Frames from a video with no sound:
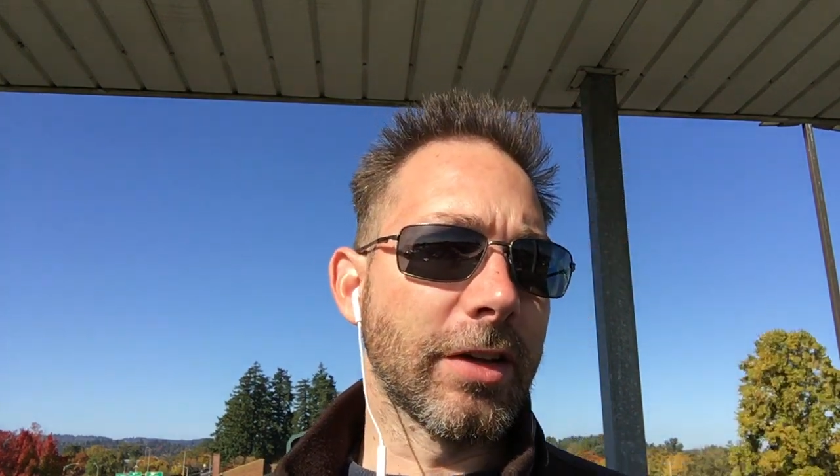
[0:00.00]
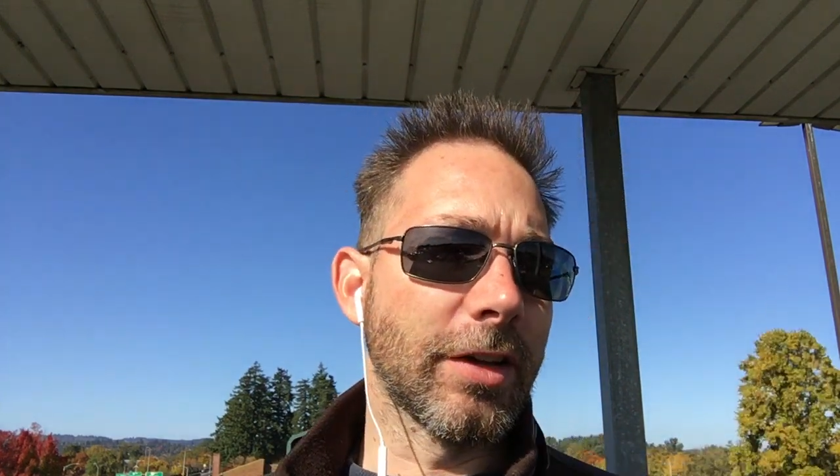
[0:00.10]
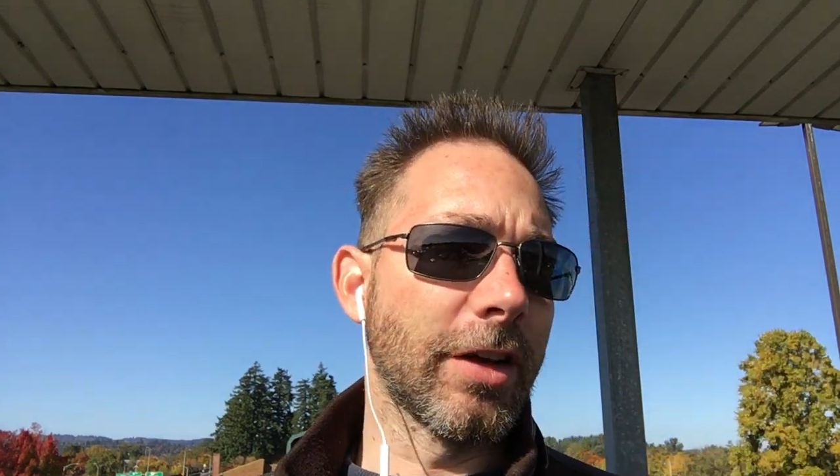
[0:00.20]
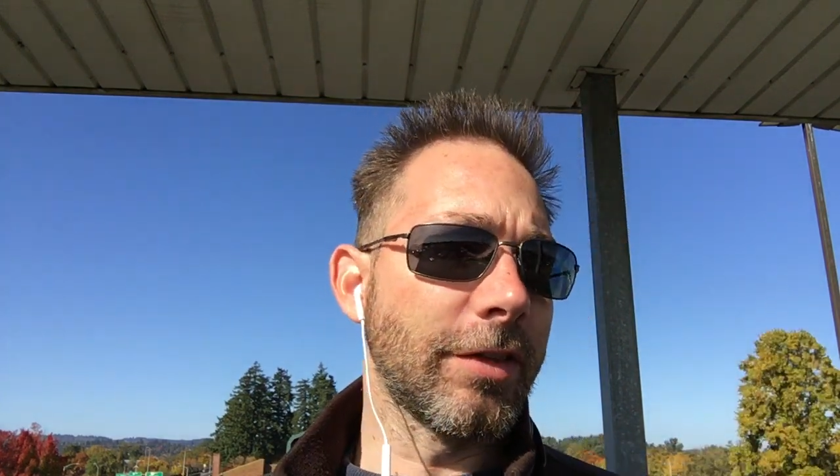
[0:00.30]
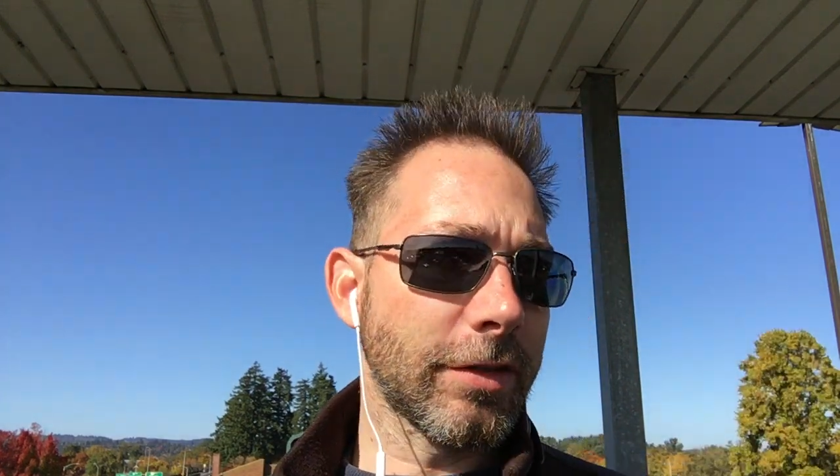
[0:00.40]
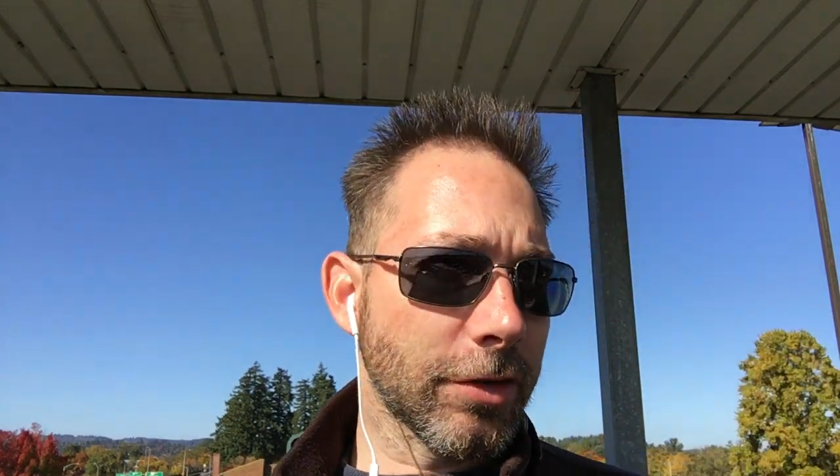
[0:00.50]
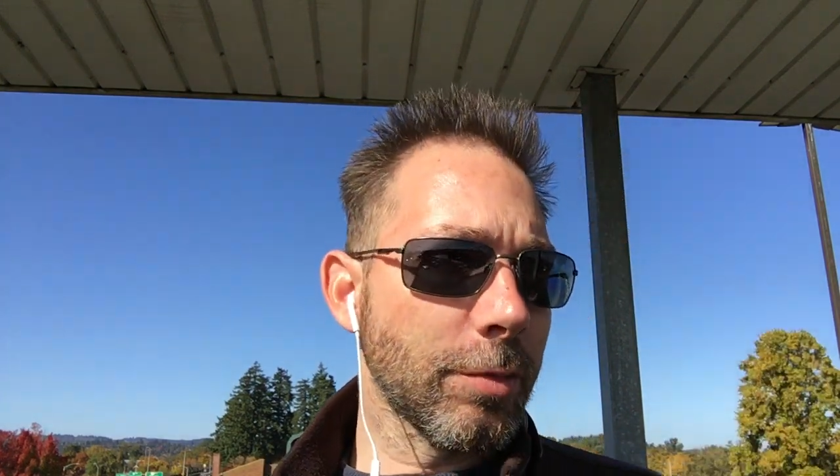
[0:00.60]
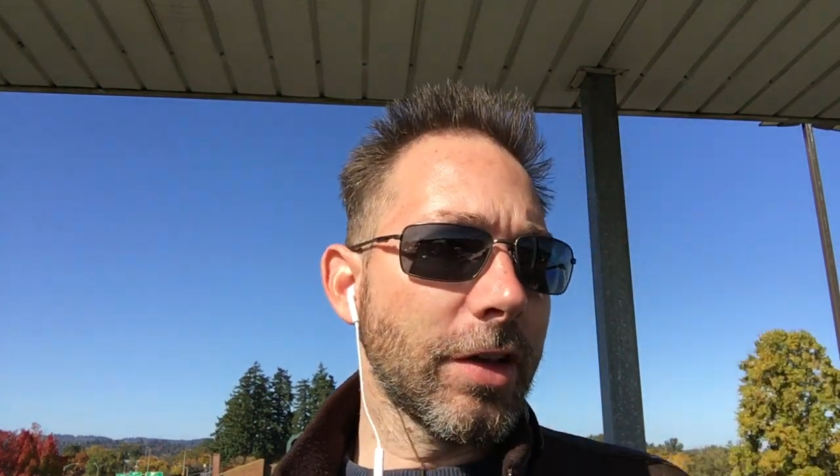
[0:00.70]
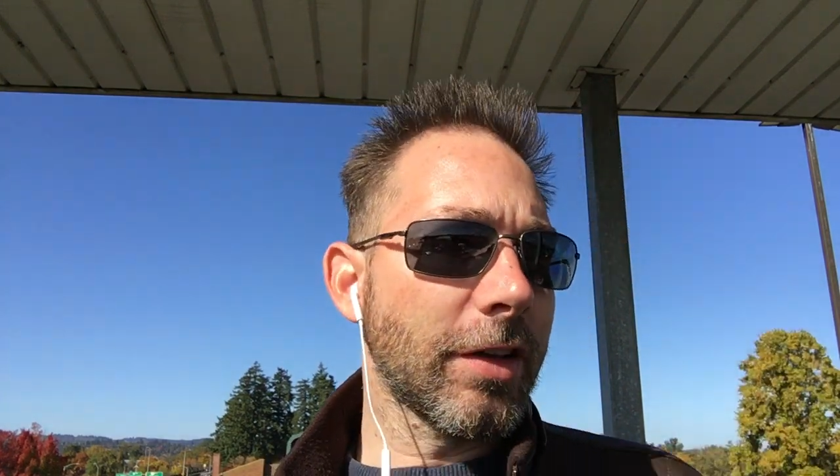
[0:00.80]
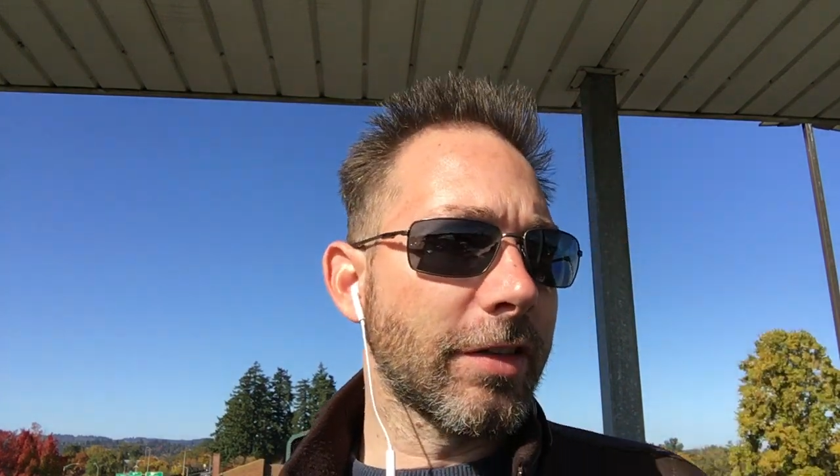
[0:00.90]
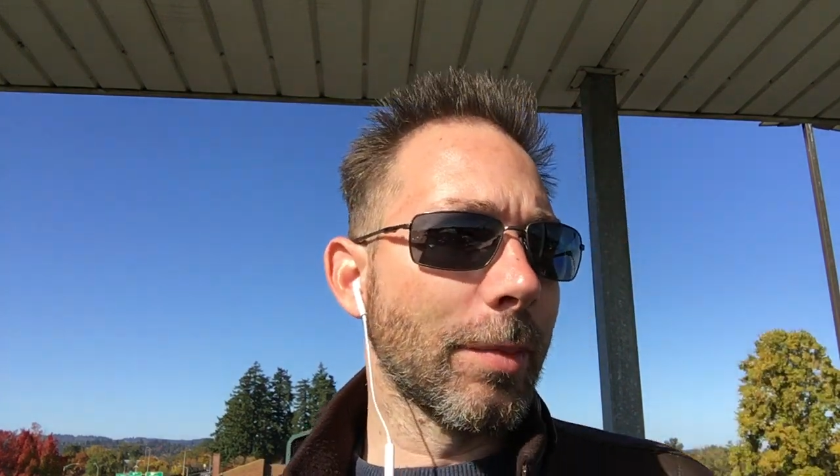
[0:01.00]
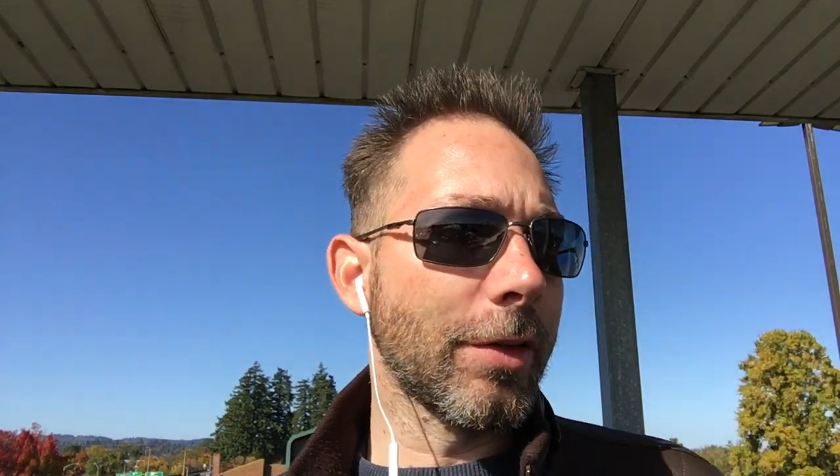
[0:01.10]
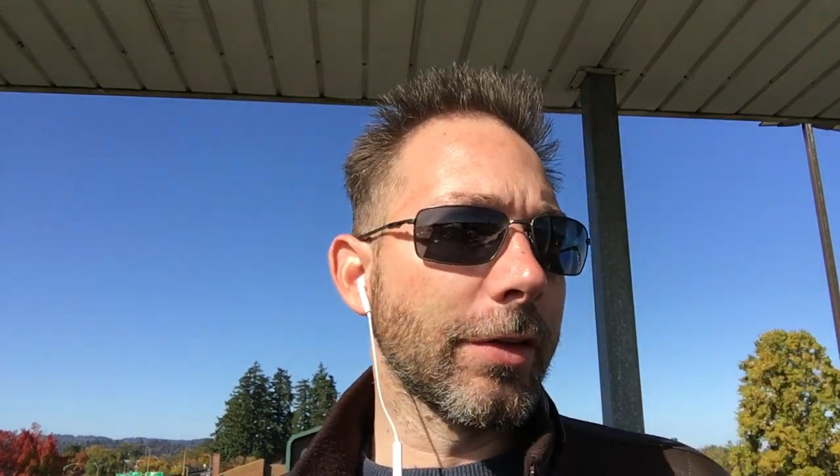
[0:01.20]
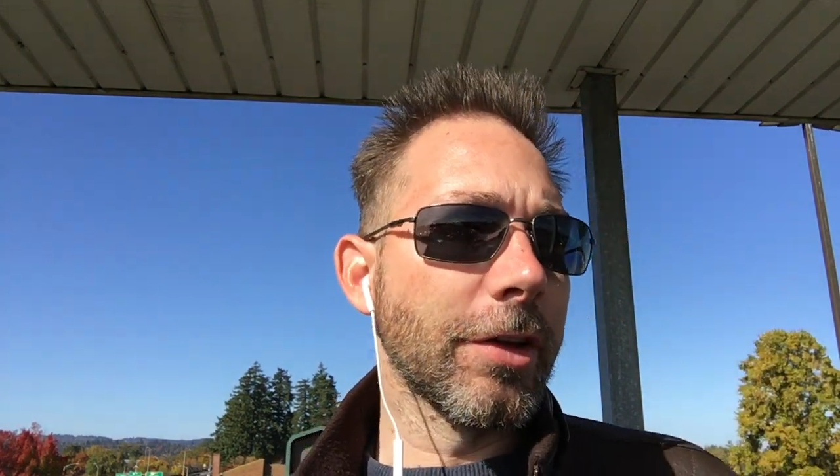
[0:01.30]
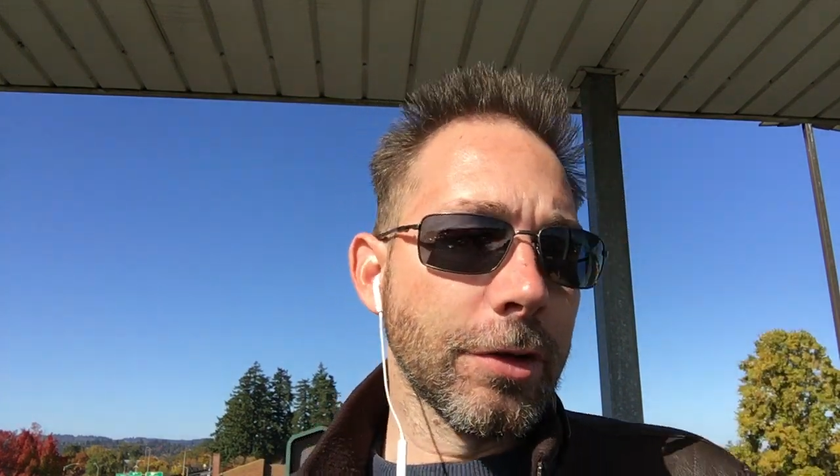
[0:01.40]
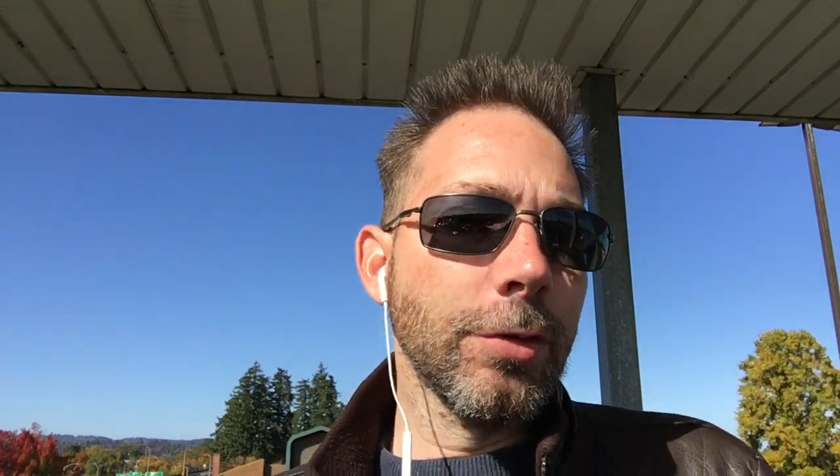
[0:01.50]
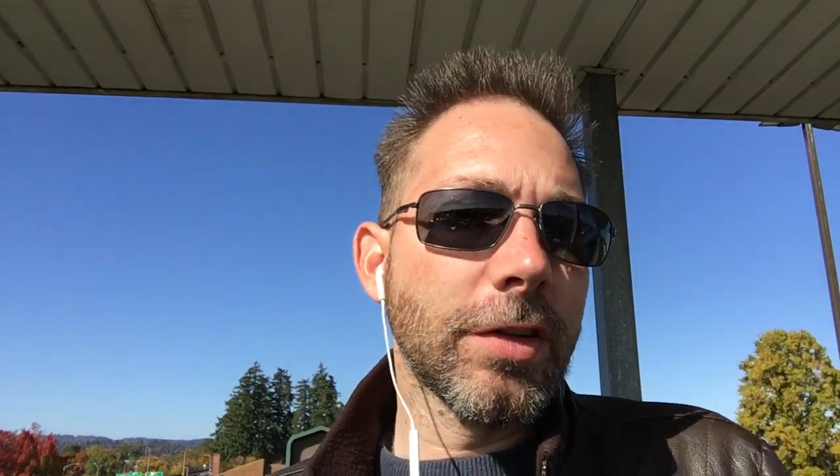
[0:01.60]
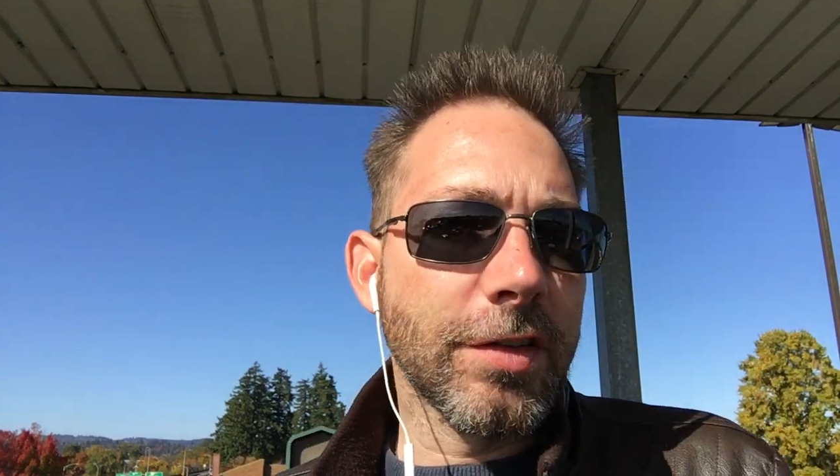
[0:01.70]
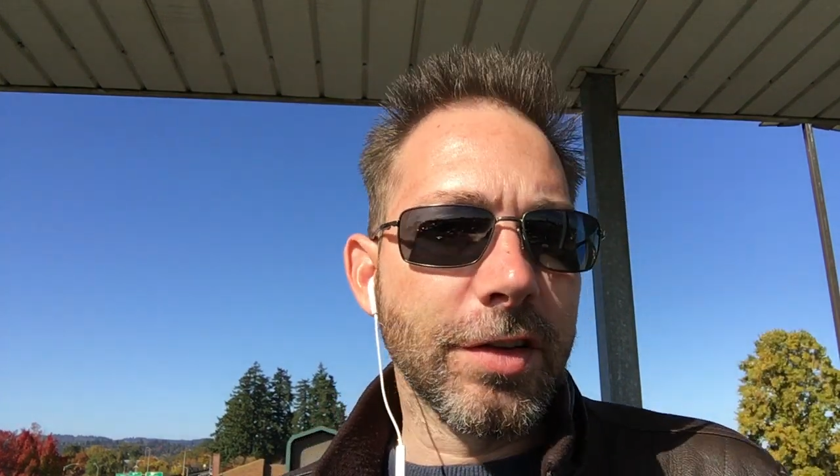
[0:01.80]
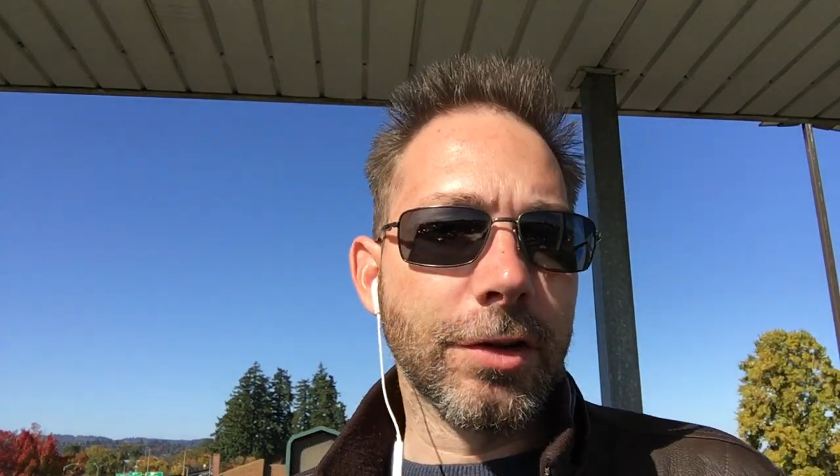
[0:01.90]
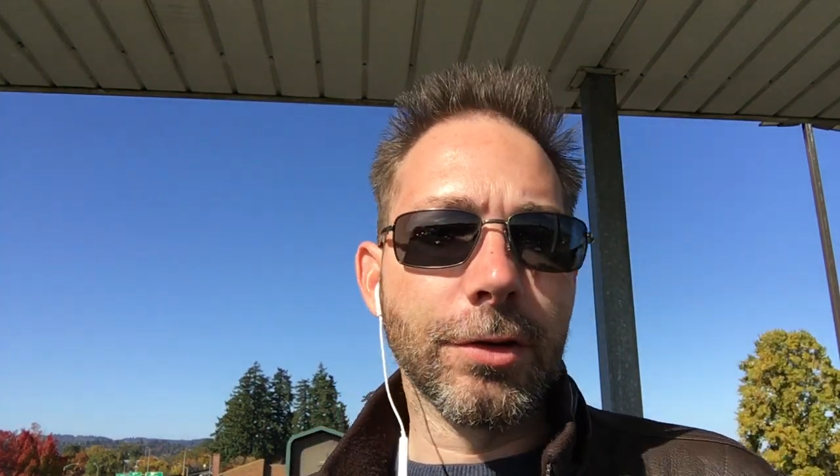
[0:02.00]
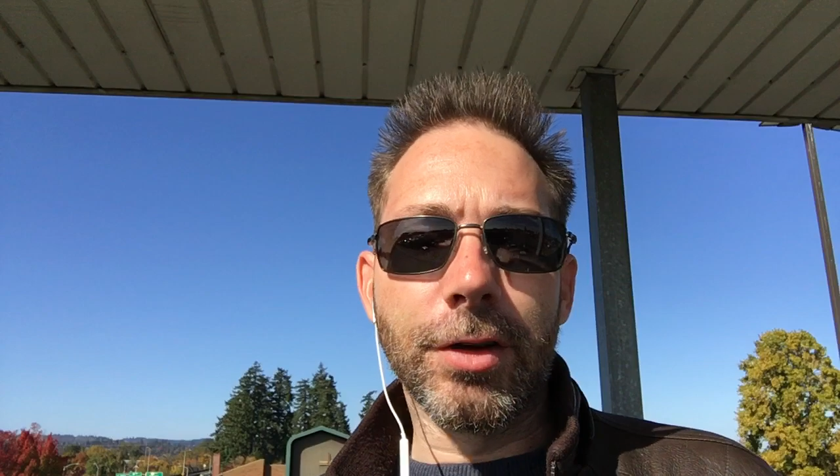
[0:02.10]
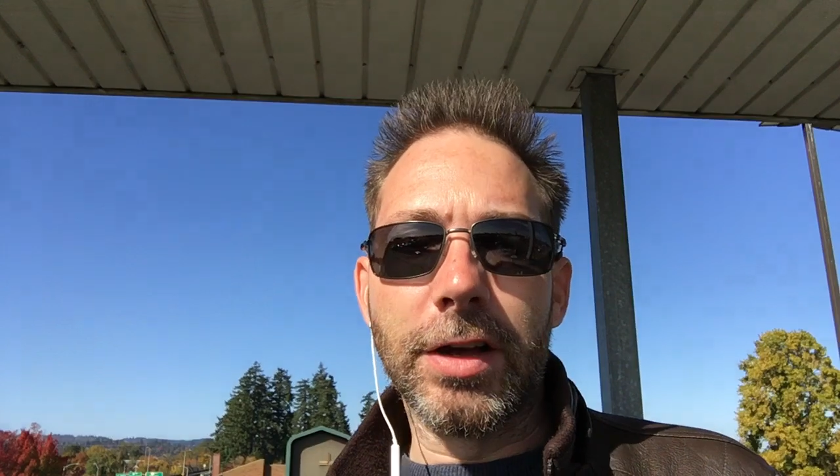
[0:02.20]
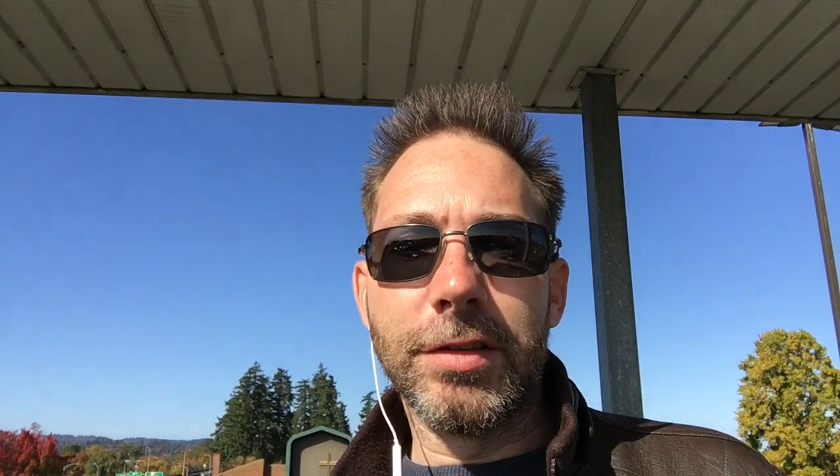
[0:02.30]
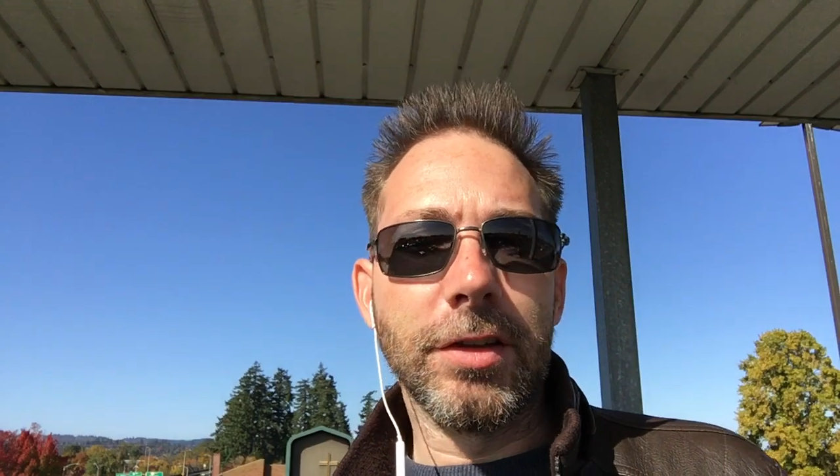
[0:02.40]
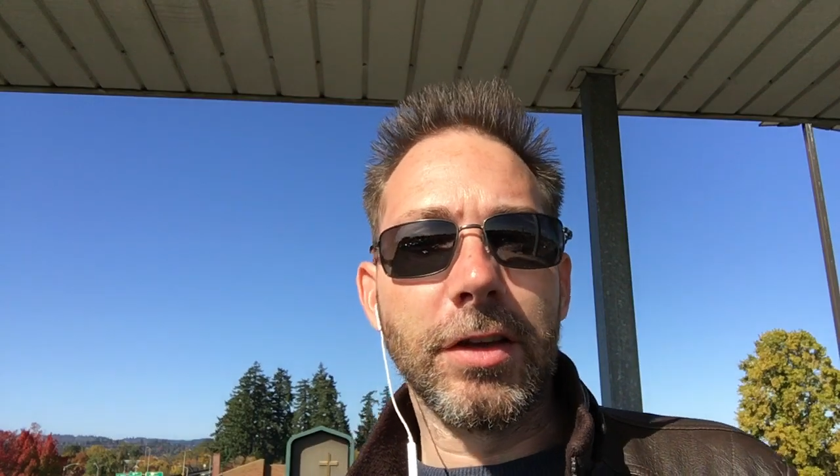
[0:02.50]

assuming it's something that you consider crazy,